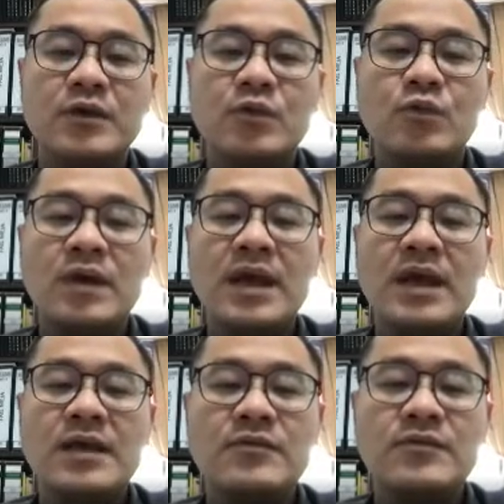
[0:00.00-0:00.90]

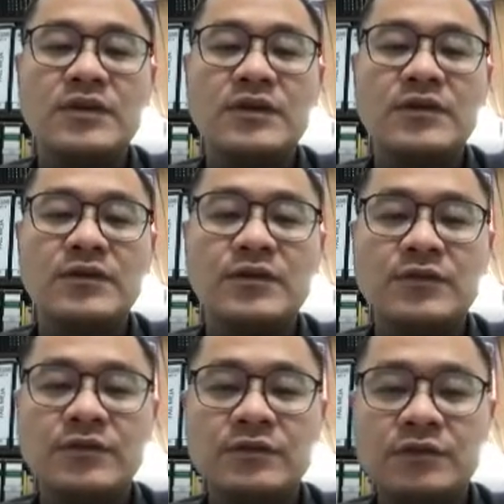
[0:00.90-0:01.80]
where we
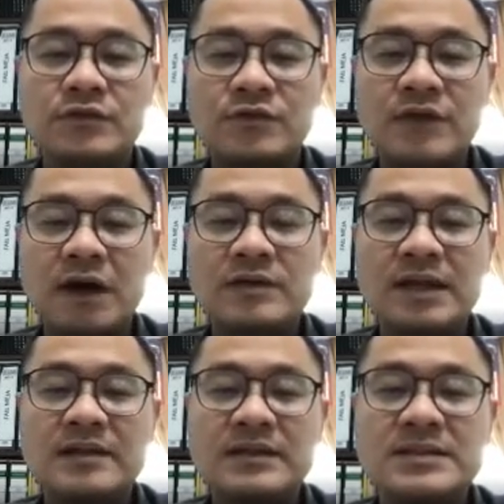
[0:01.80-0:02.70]
would found
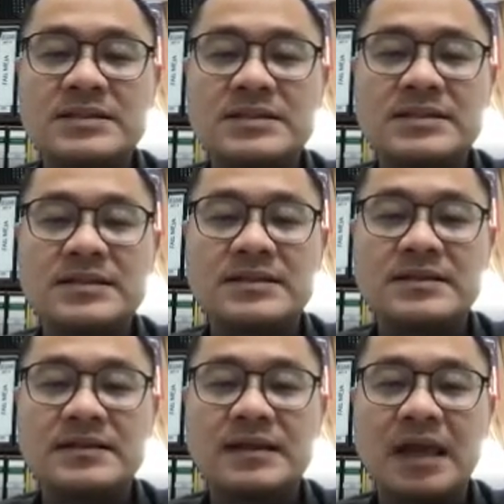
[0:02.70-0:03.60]
that this
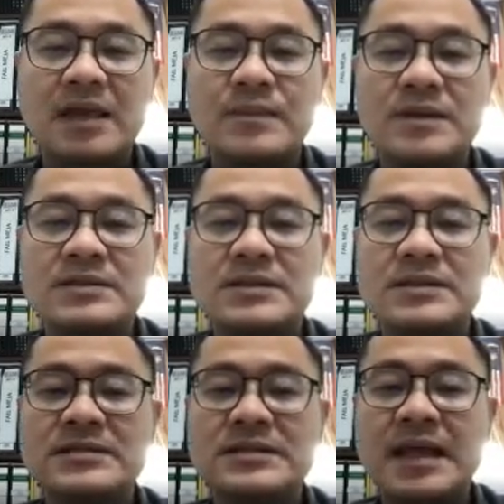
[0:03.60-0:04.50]
kp,
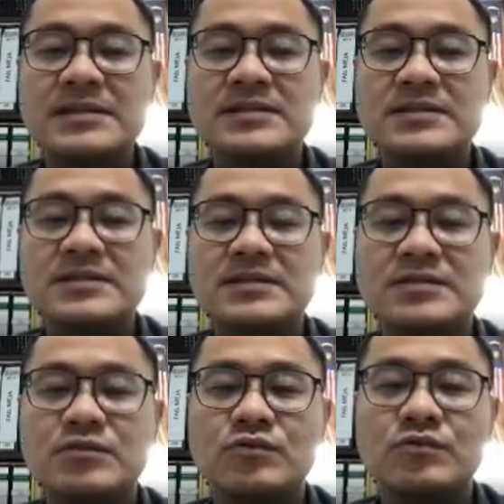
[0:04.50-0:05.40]
since s
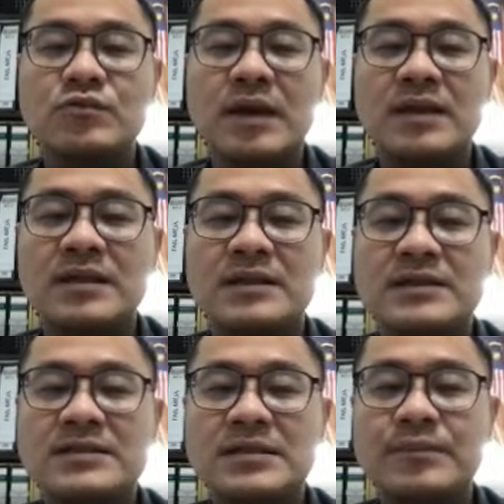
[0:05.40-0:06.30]
when it
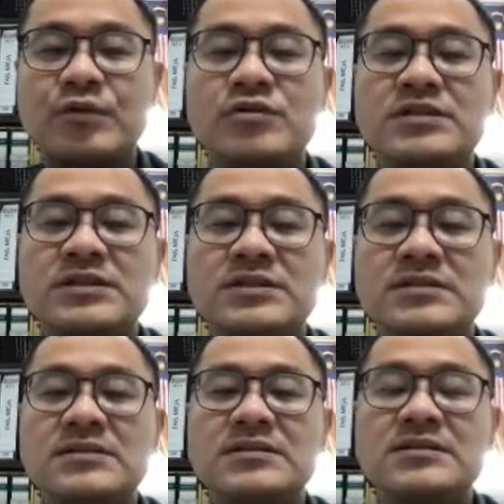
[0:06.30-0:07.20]
is
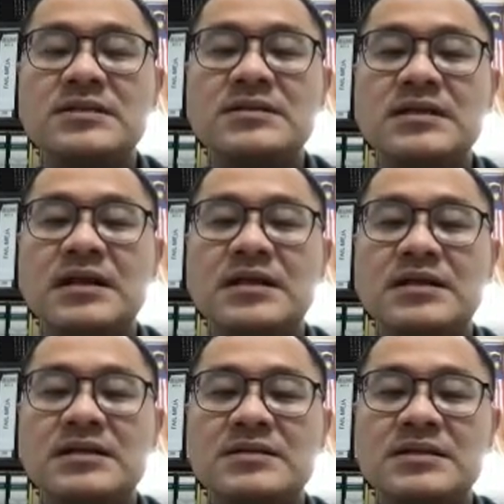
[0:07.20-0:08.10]
approaching
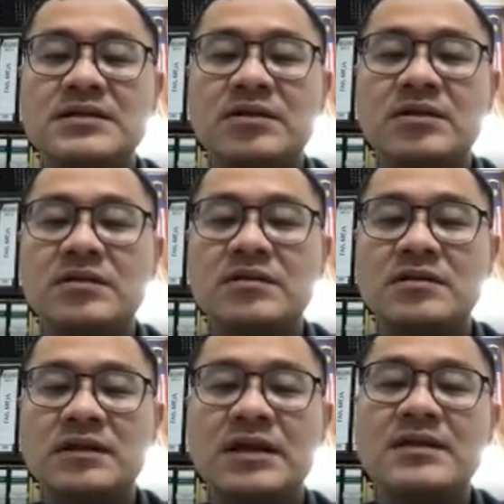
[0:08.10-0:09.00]
0,
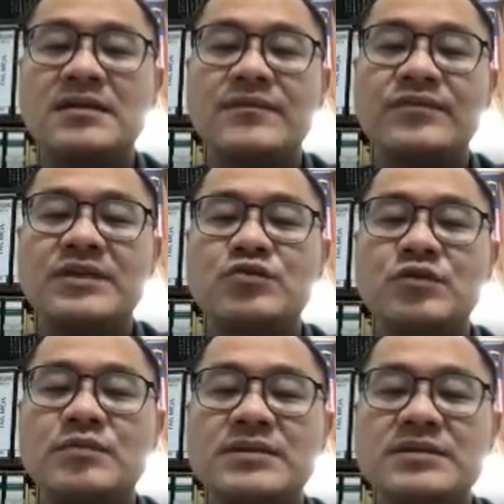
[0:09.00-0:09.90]
okay, this
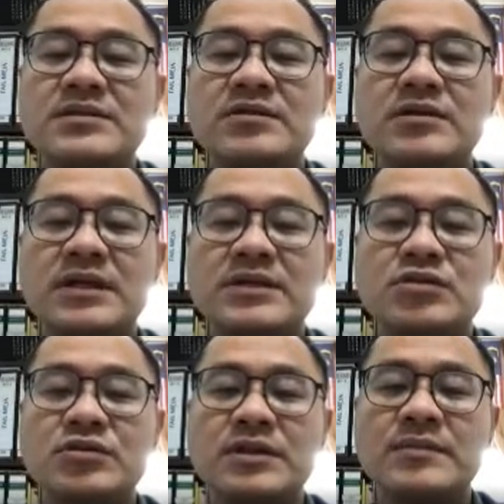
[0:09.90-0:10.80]
would be 0, right?
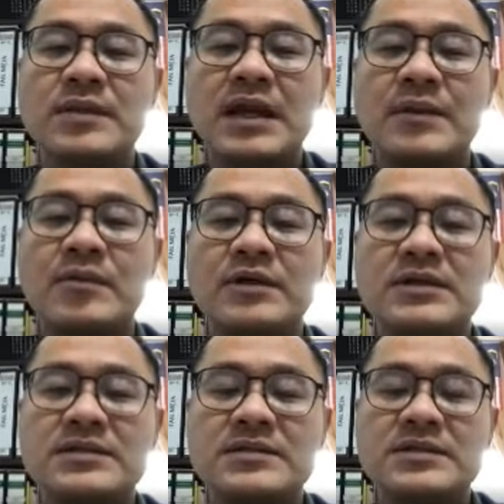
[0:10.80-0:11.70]
So it become only
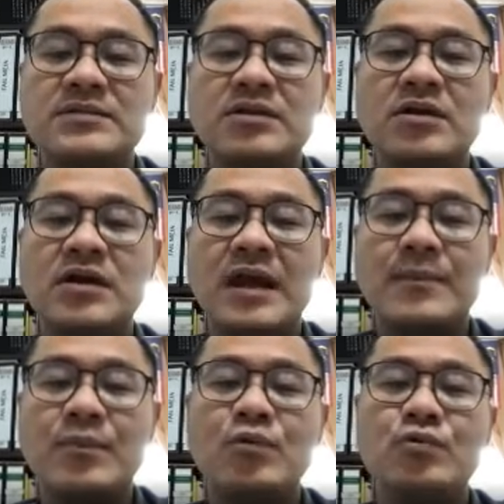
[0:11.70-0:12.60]
0 and
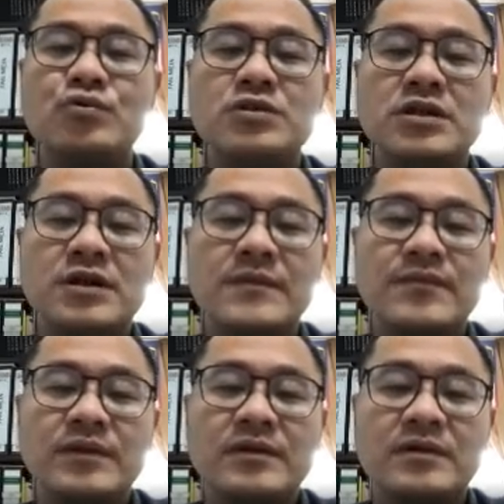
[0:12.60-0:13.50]
pools.
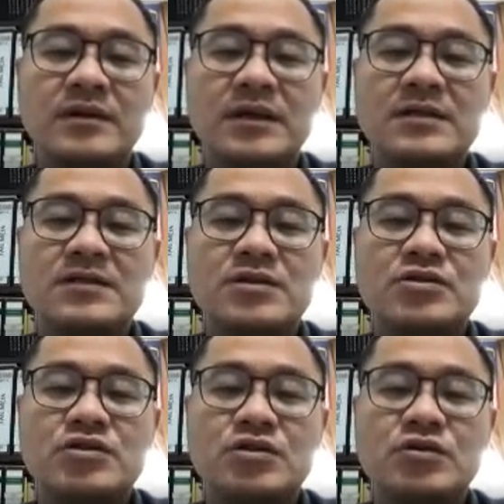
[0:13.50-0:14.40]
Okay,
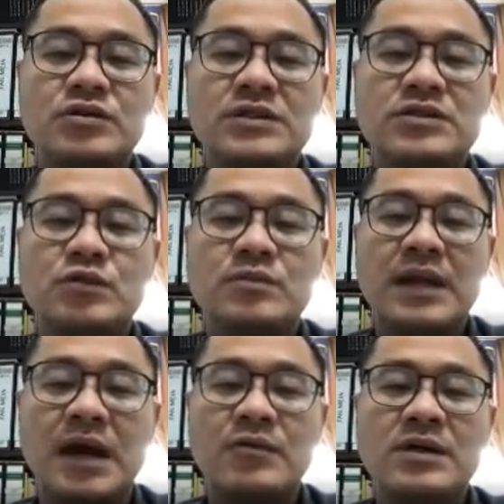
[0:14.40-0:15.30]
so this would be
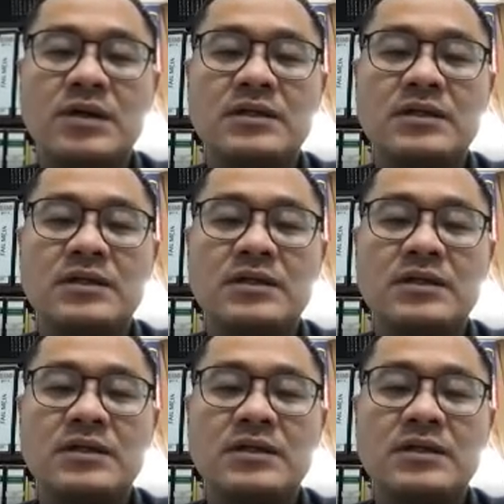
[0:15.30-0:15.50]
our